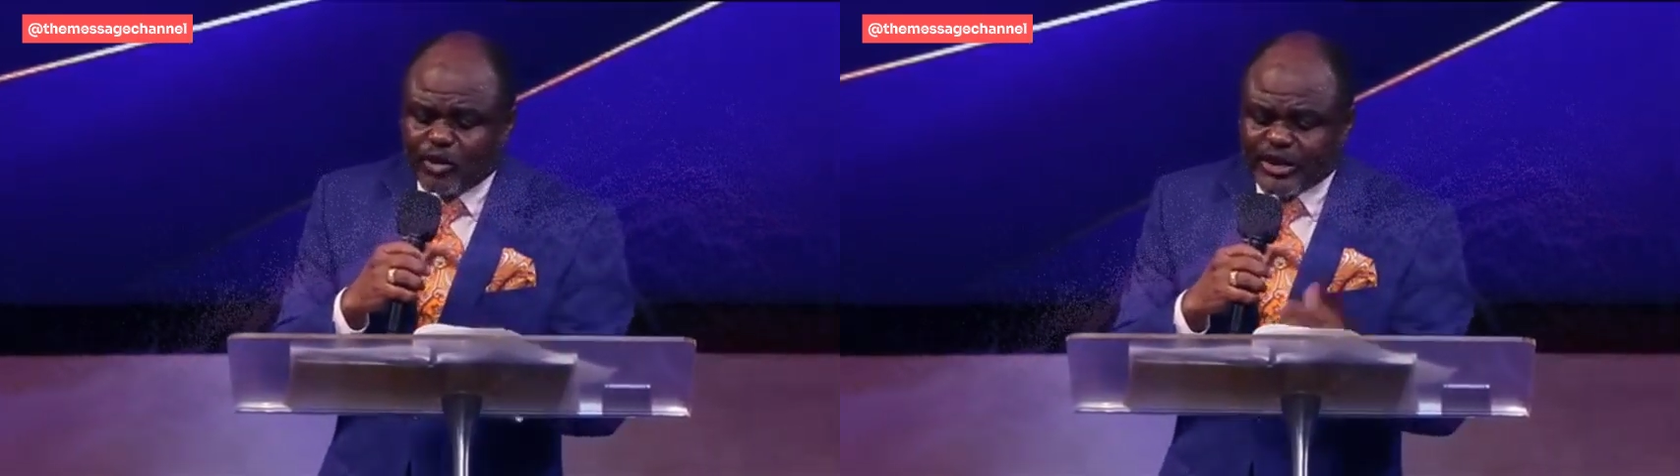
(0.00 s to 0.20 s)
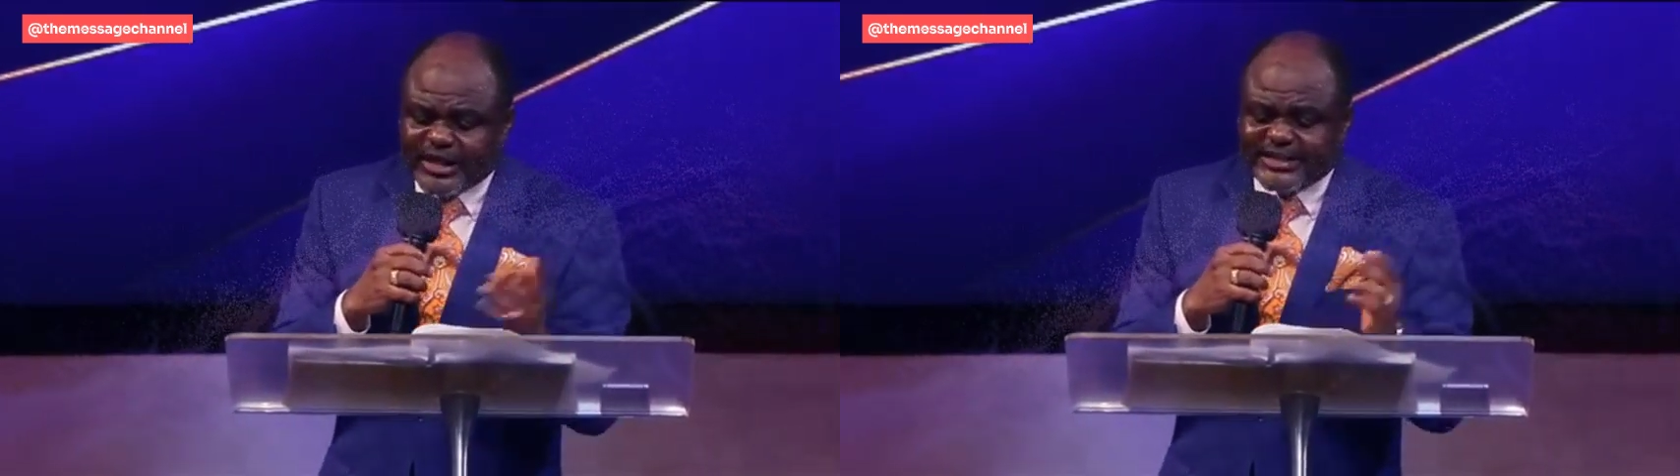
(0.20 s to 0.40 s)

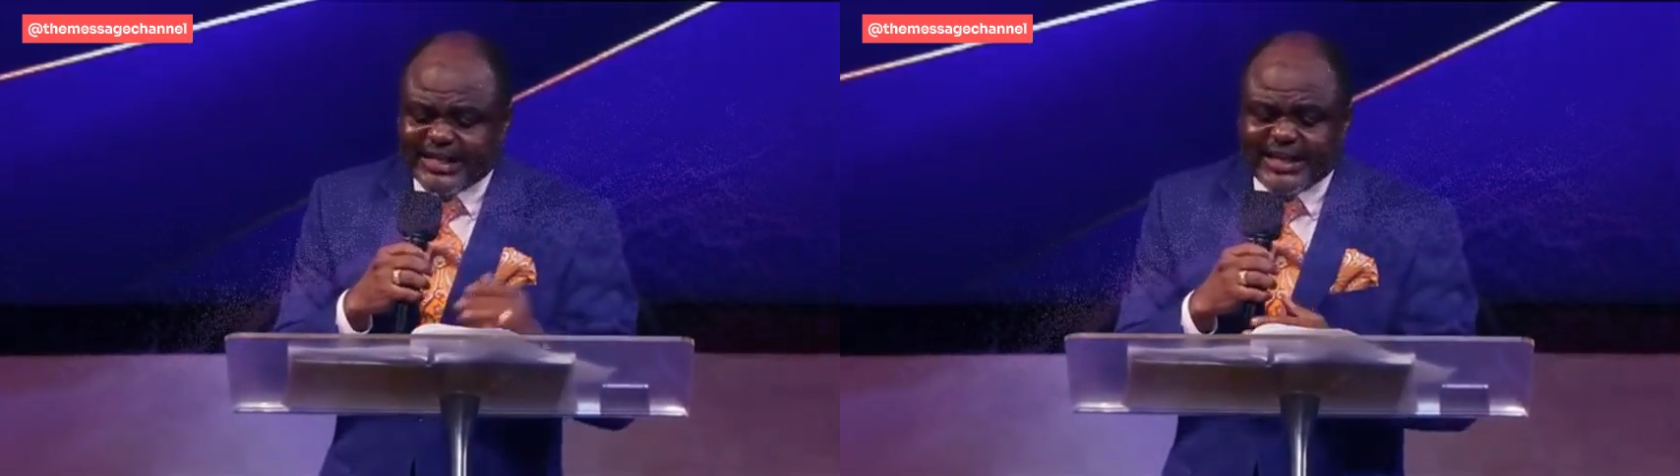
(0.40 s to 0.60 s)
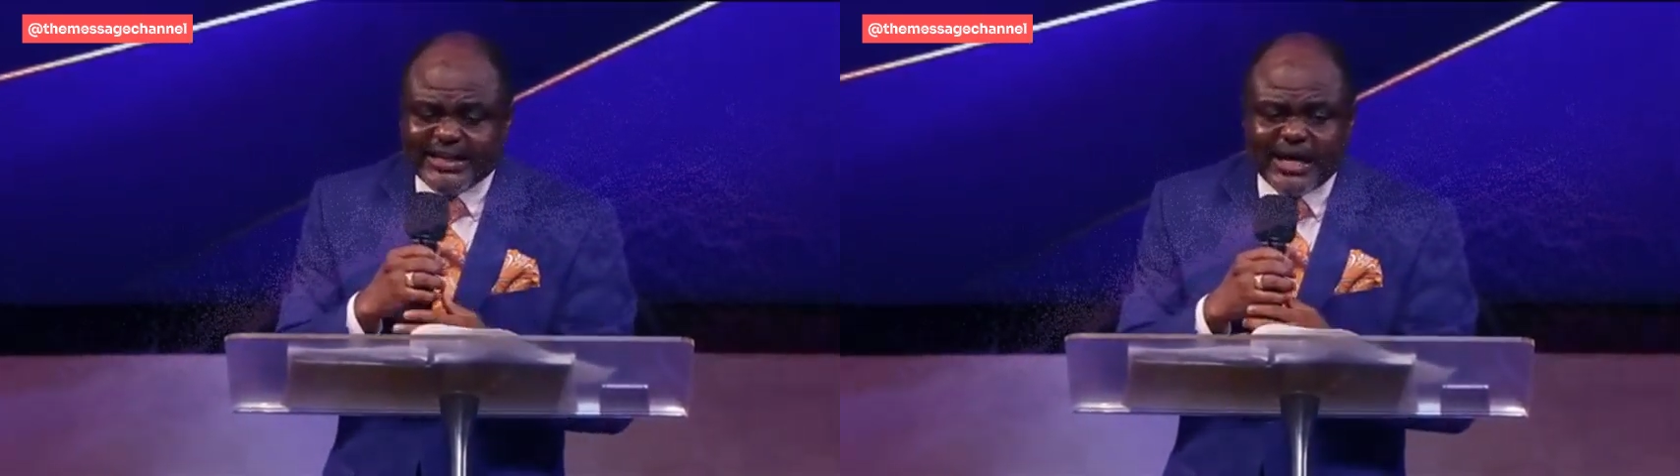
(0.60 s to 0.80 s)
you can
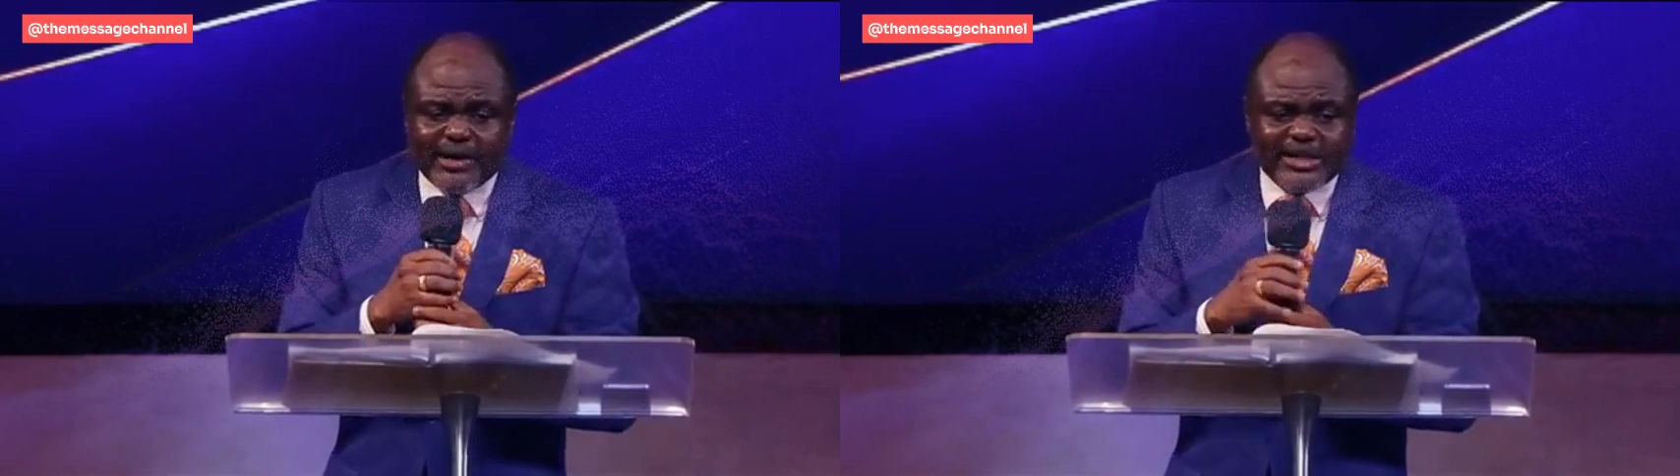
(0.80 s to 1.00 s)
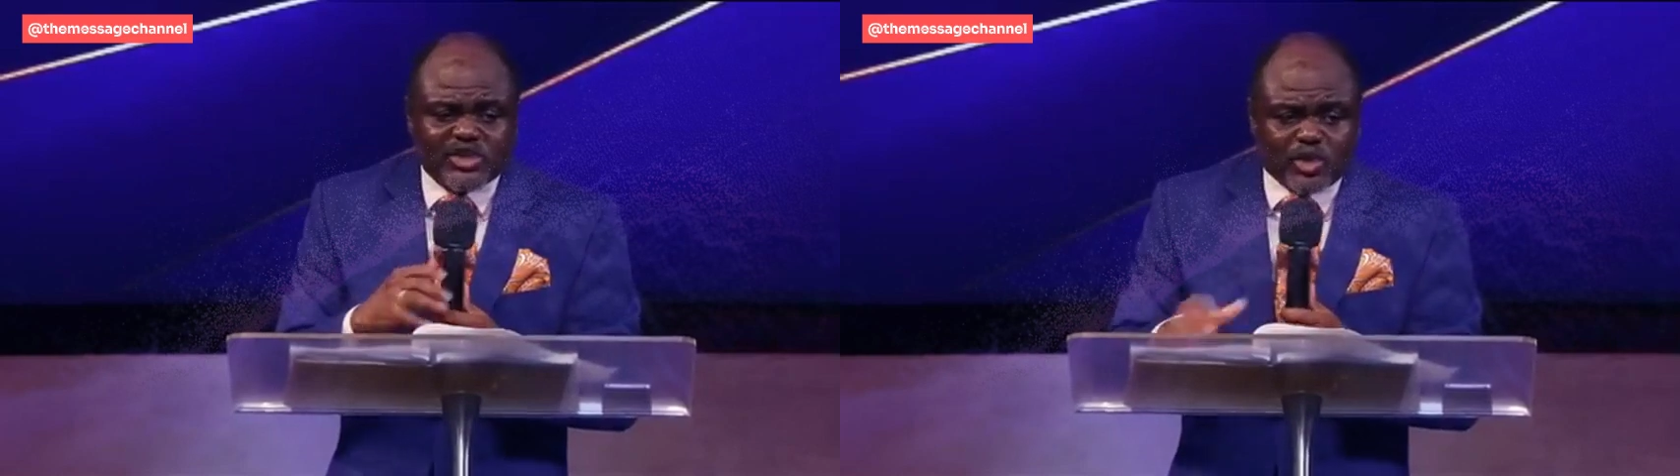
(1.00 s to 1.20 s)
take it
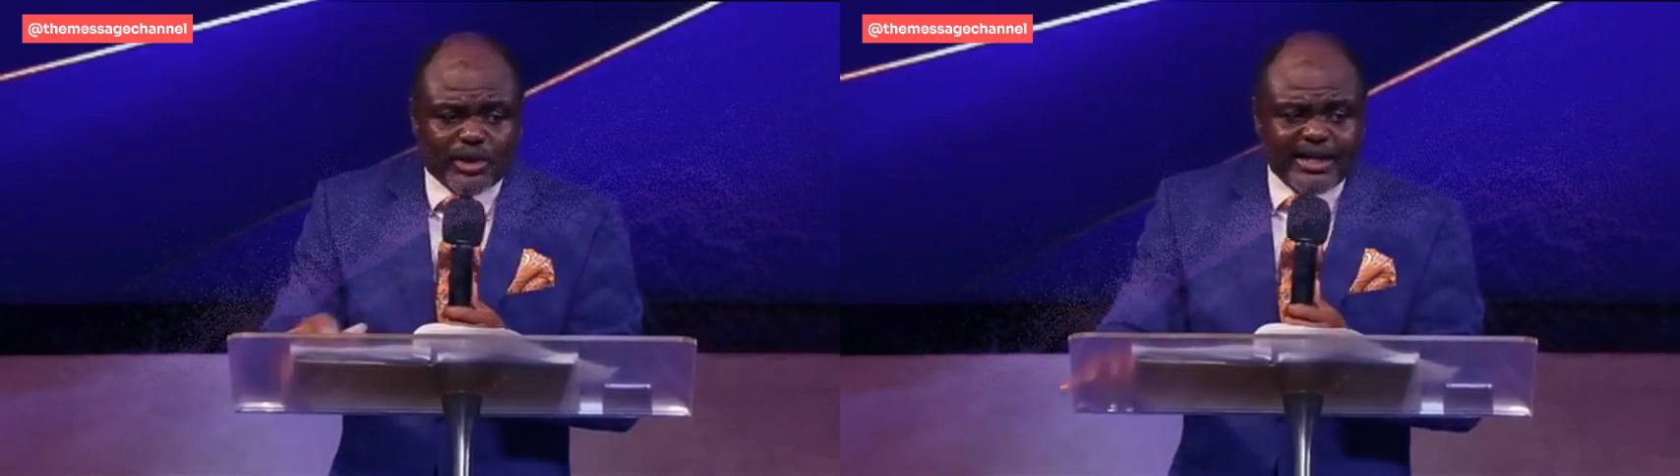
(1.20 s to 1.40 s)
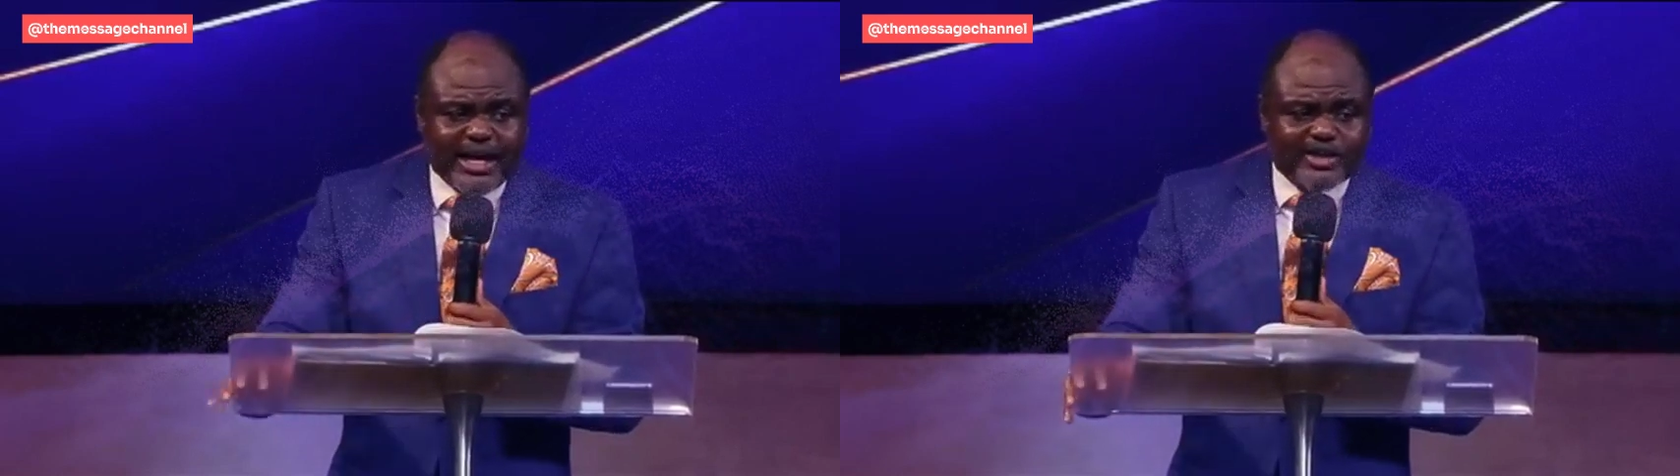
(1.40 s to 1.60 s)
down and
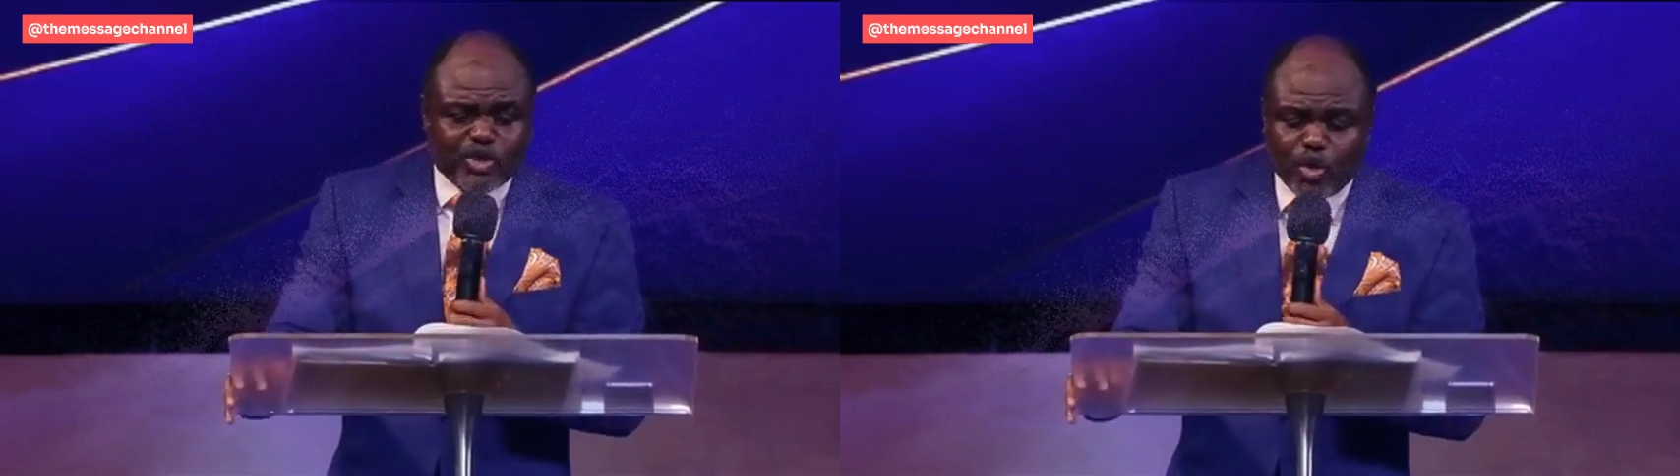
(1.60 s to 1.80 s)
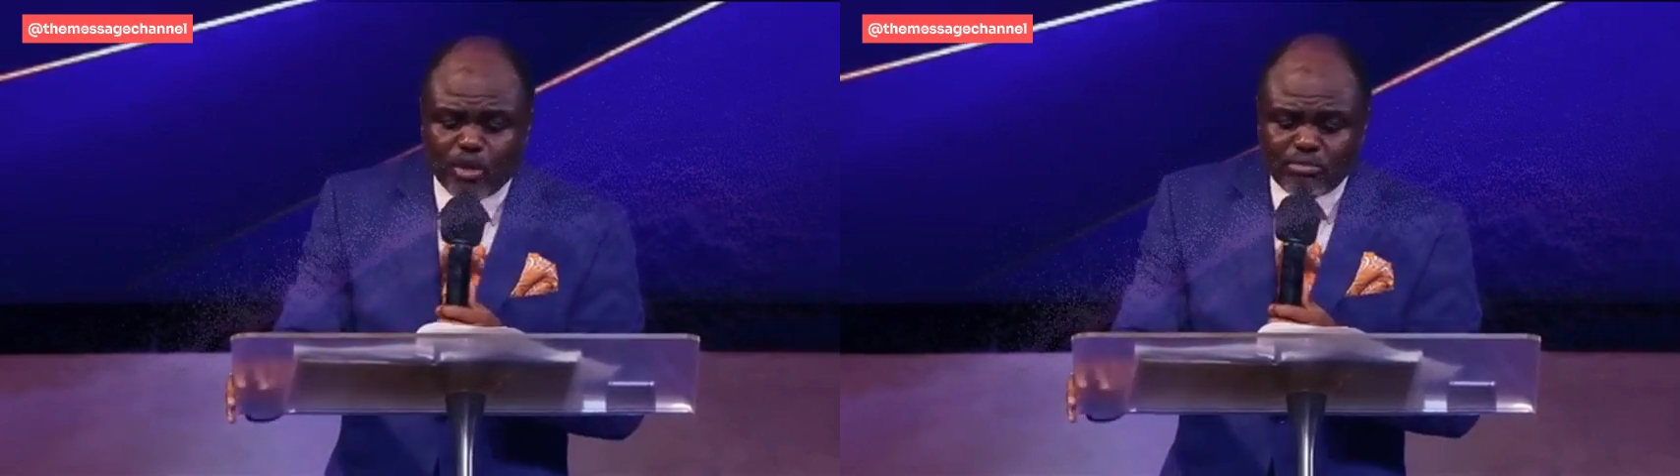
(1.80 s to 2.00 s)
study at
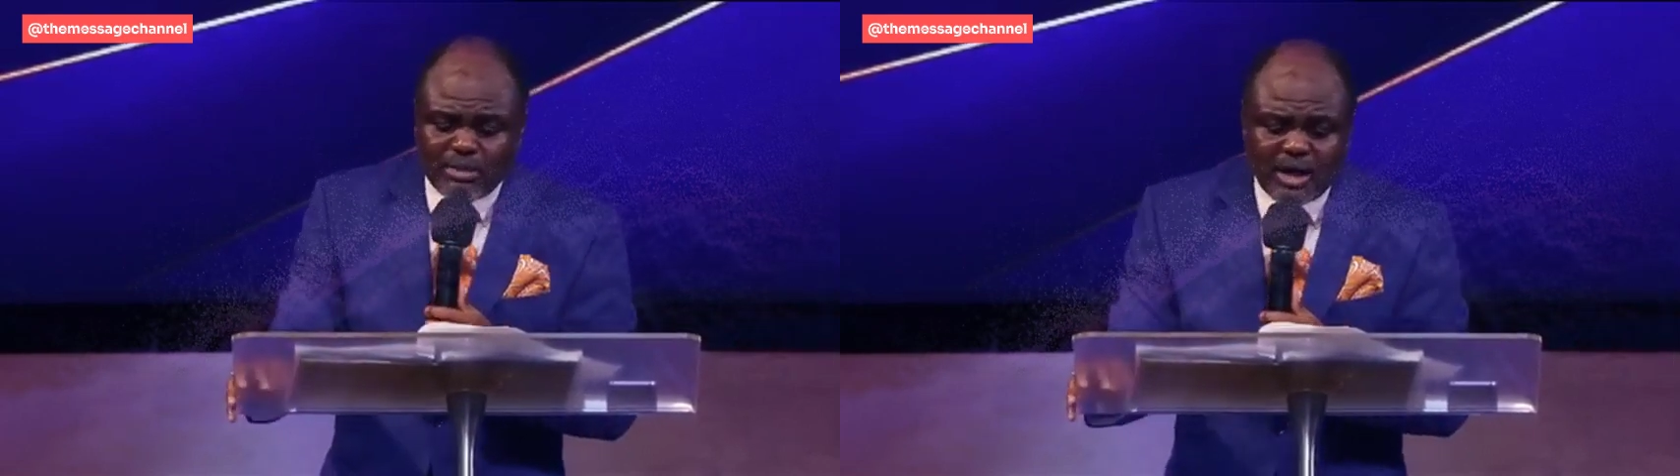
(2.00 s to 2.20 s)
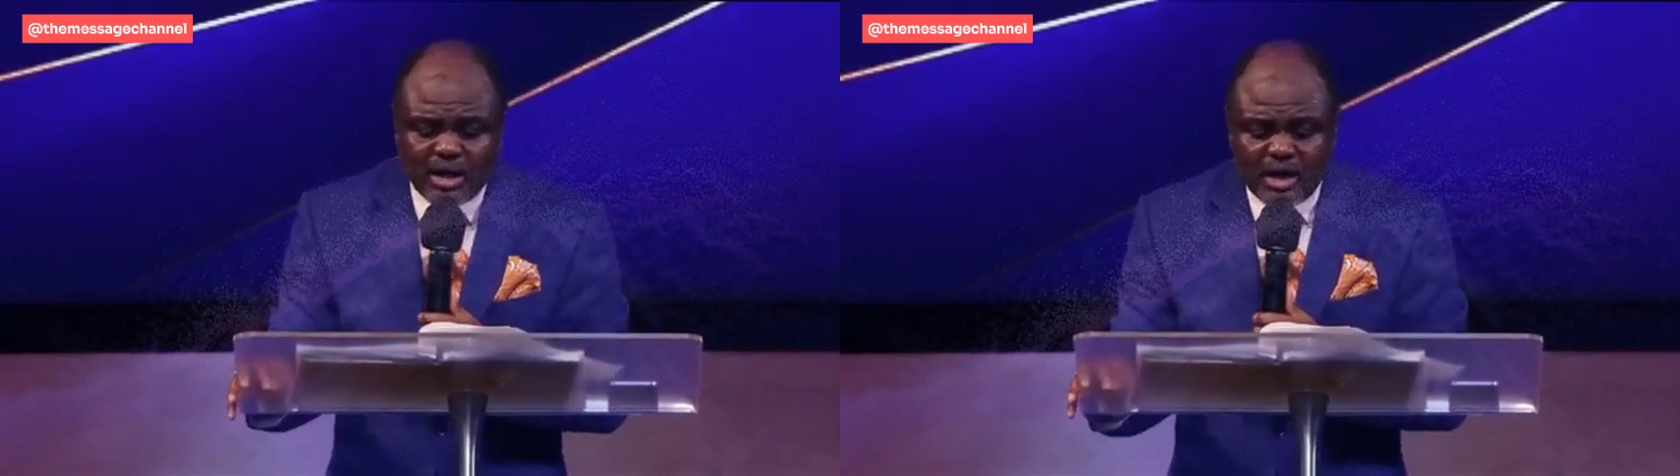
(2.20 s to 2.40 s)
home.